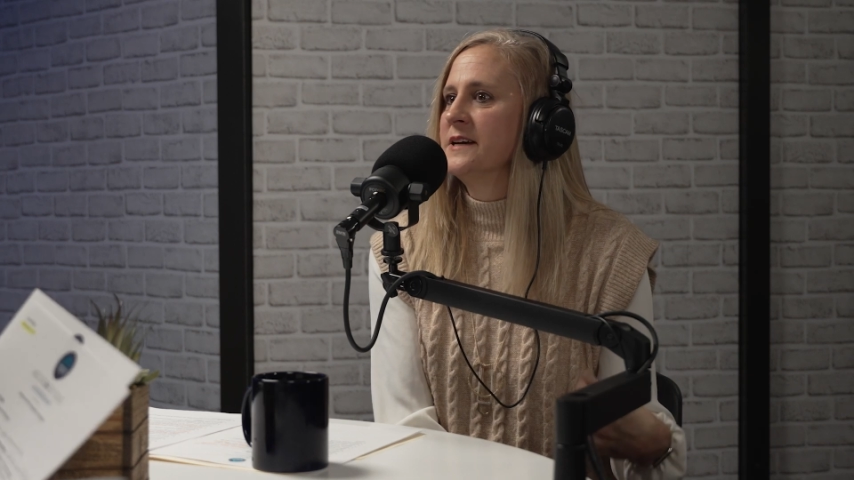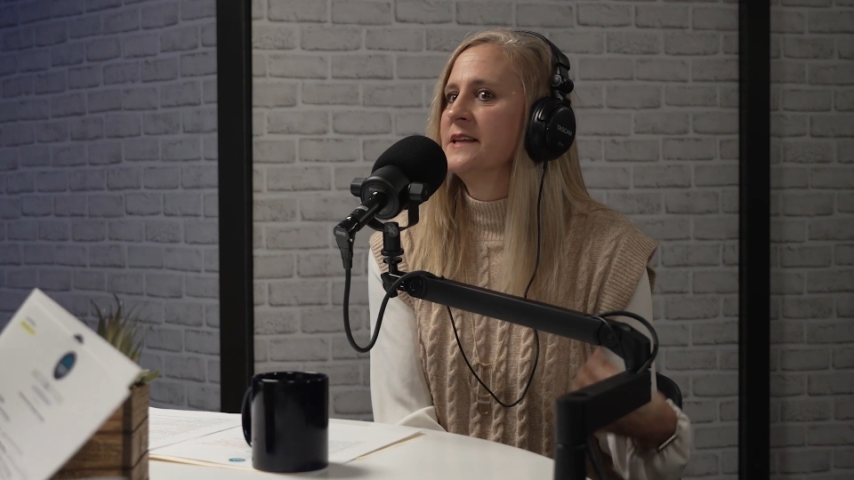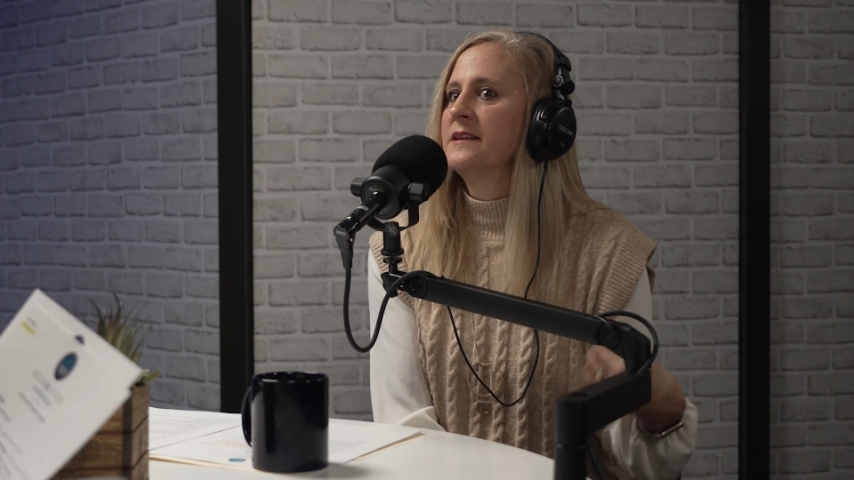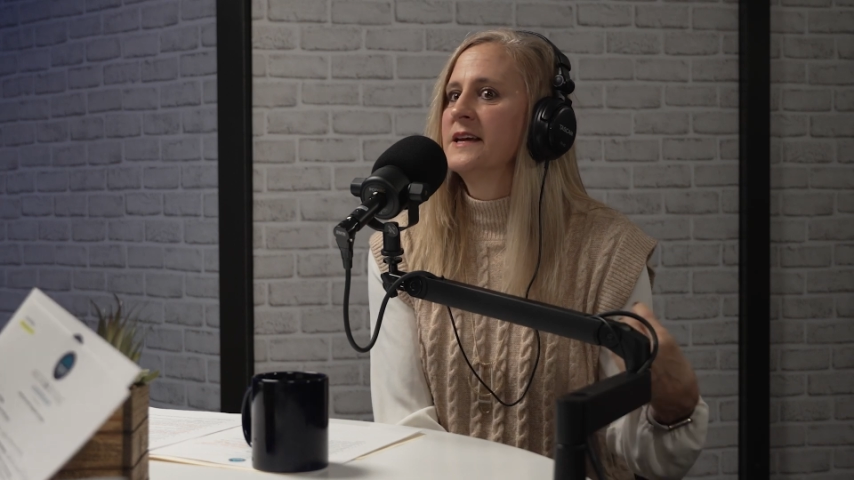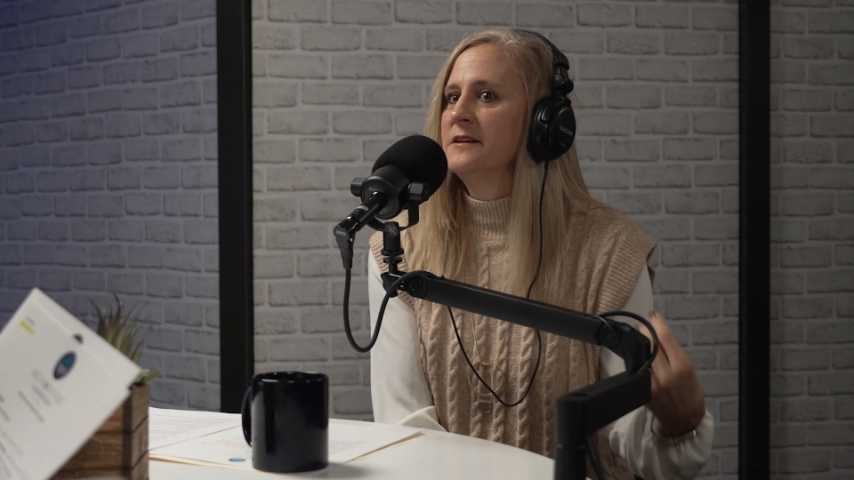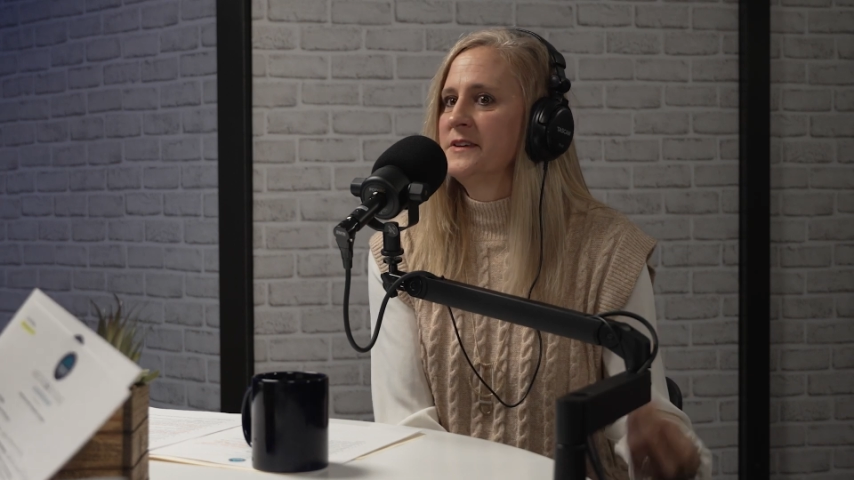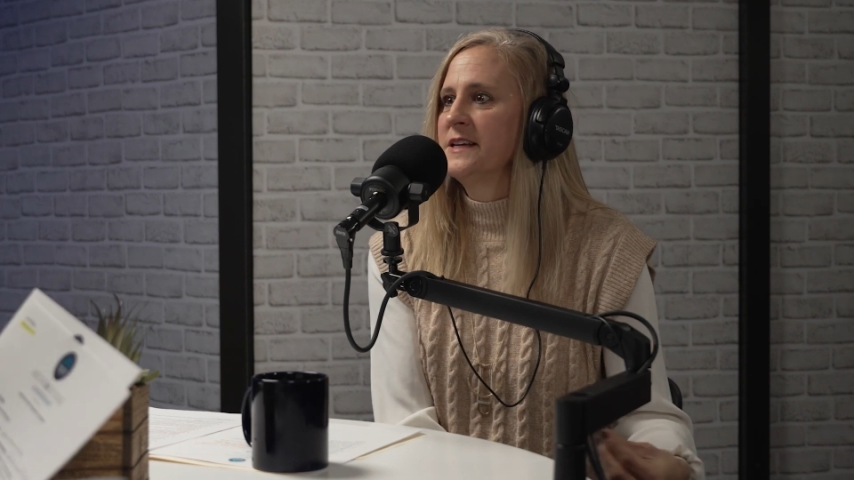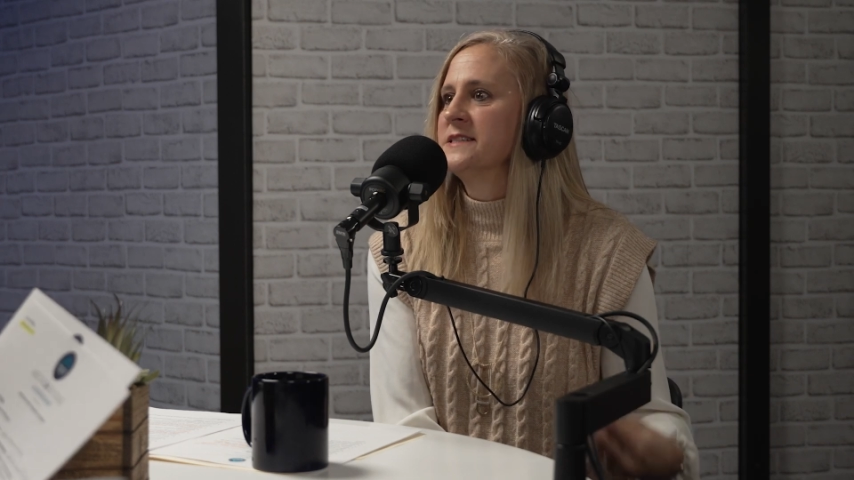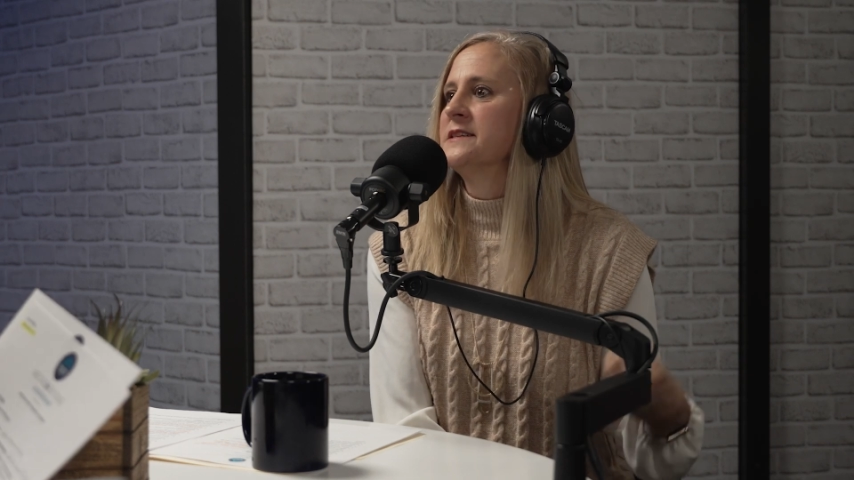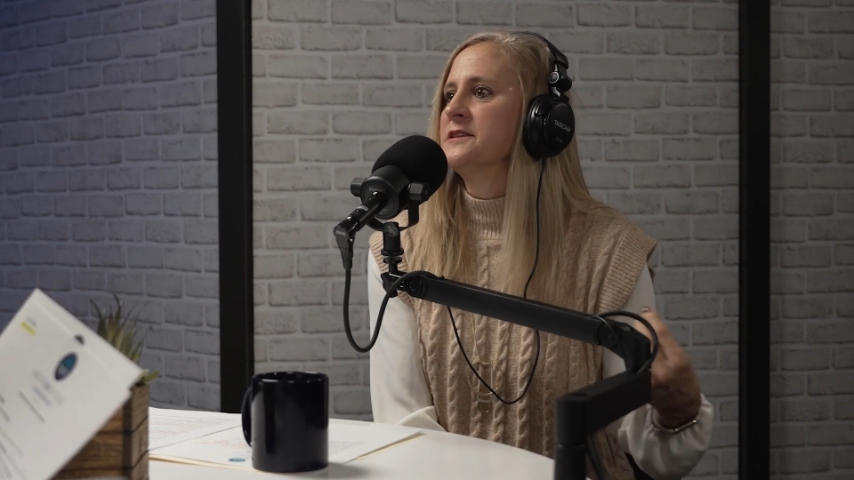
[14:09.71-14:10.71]
and the
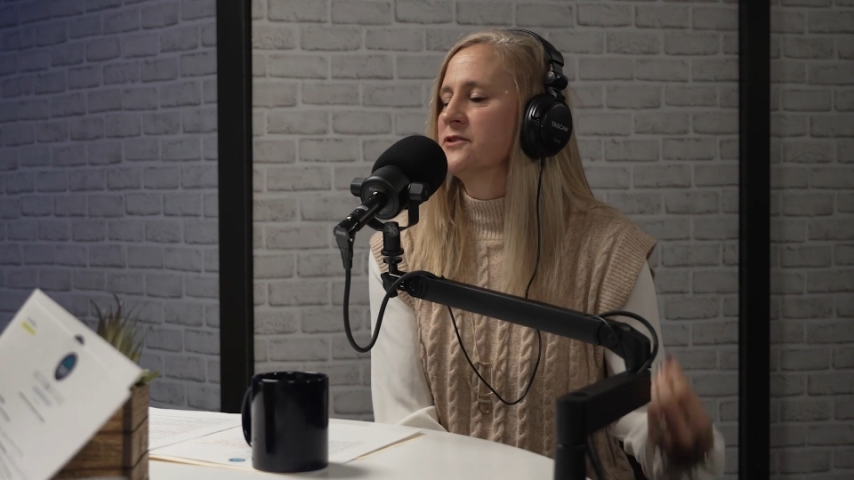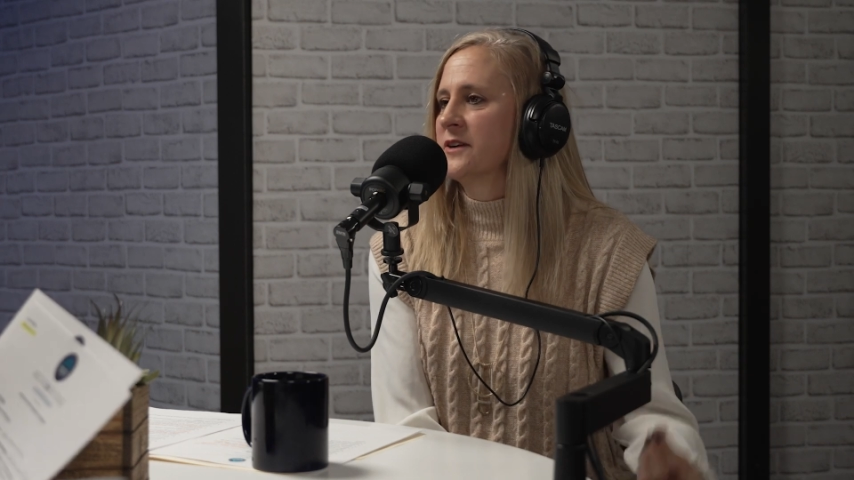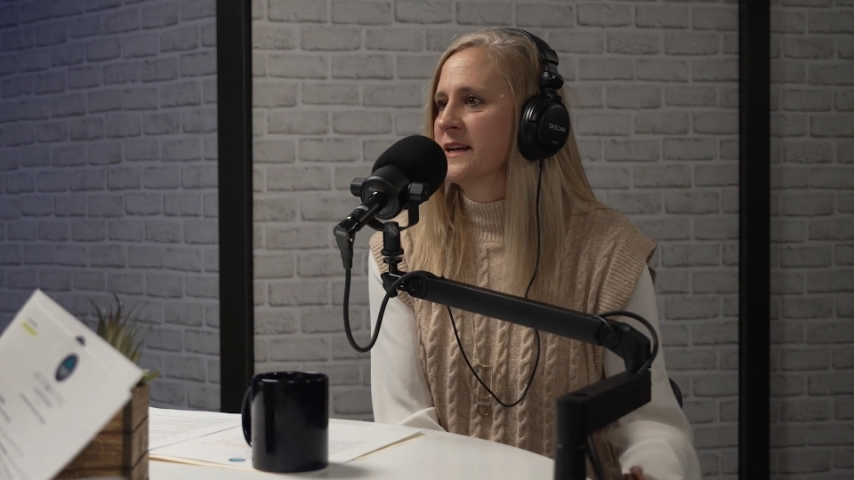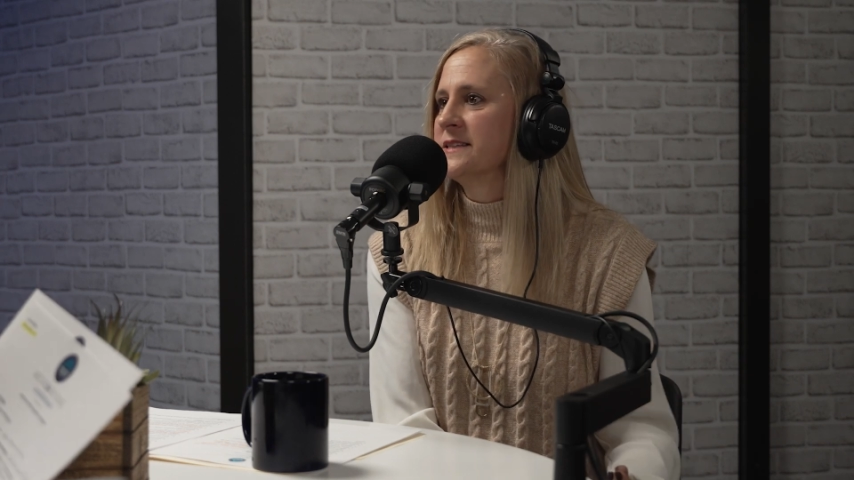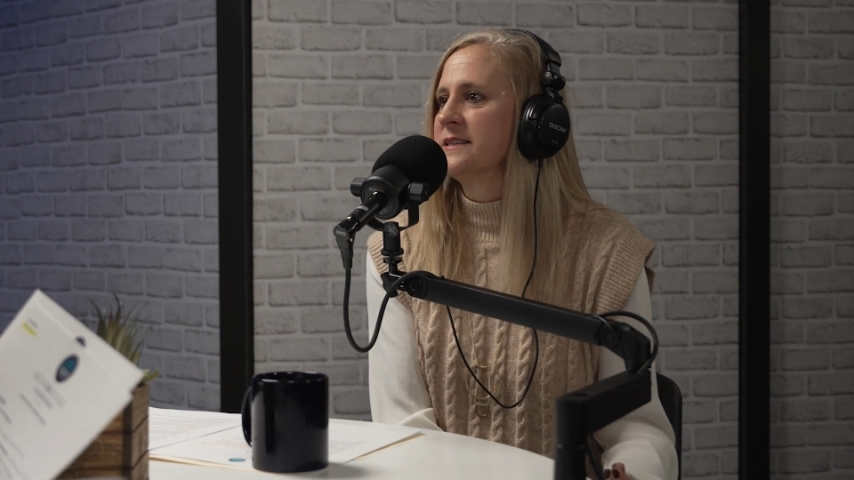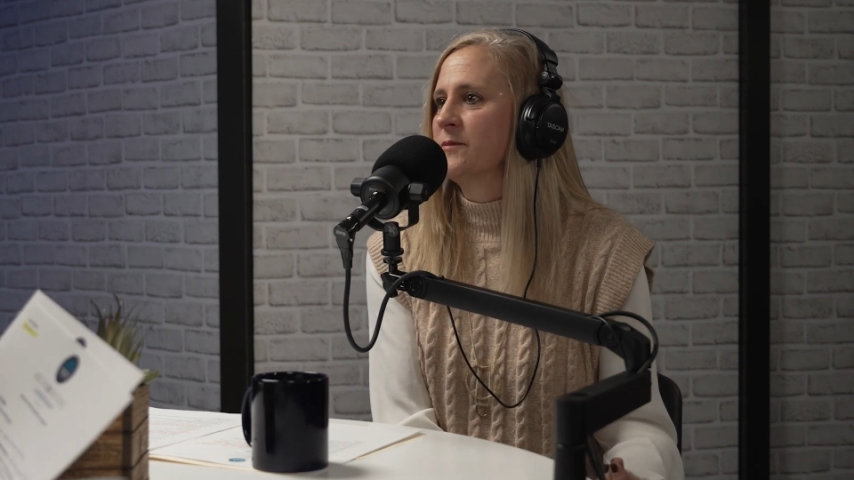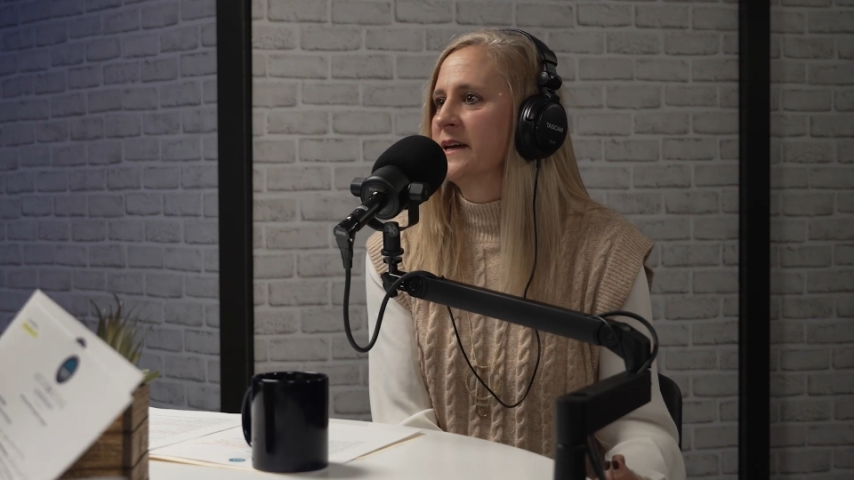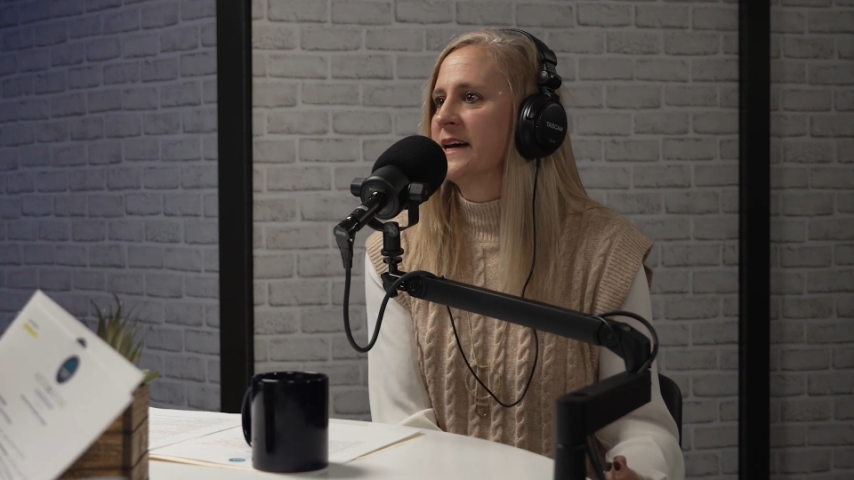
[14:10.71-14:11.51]
giftings and the strengths that we